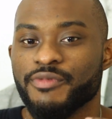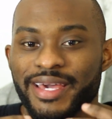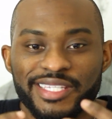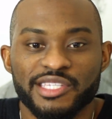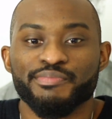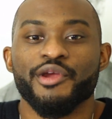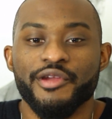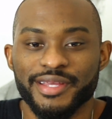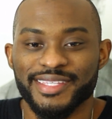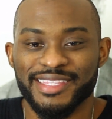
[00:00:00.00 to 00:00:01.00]

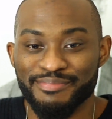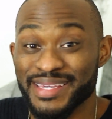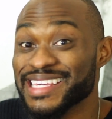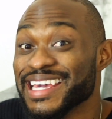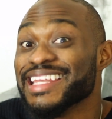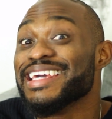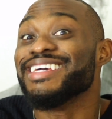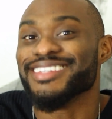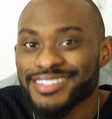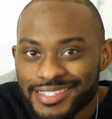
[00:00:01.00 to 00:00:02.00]
experience the
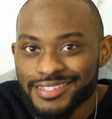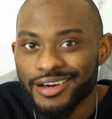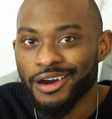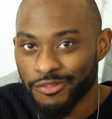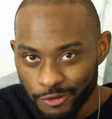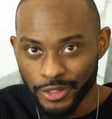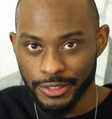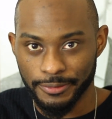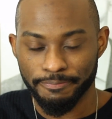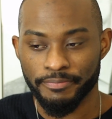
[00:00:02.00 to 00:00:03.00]
beginnings of
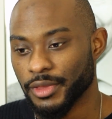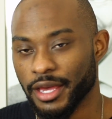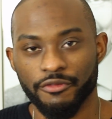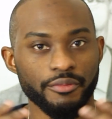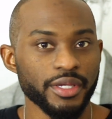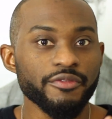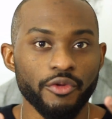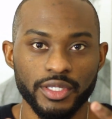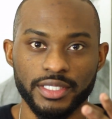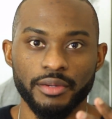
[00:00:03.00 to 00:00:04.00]
freedom. Like for me,
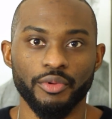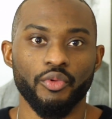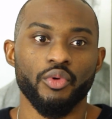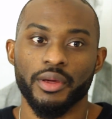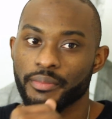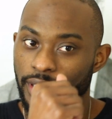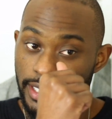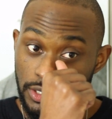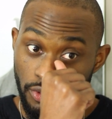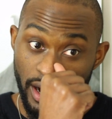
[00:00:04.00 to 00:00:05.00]
for example, one
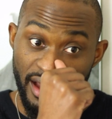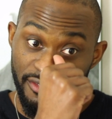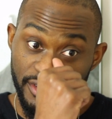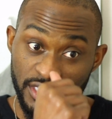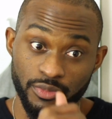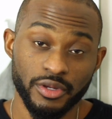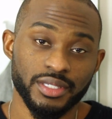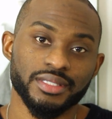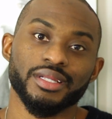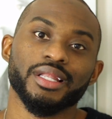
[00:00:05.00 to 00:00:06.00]
place where I've
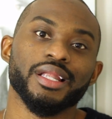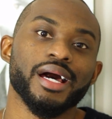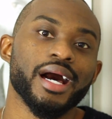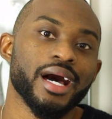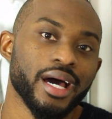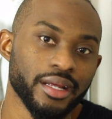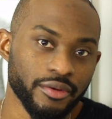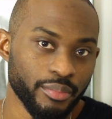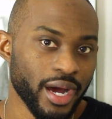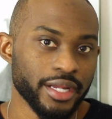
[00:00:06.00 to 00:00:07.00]
experienced a lot
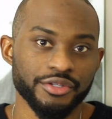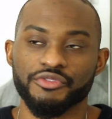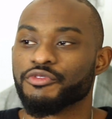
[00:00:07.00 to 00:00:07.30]
of bondage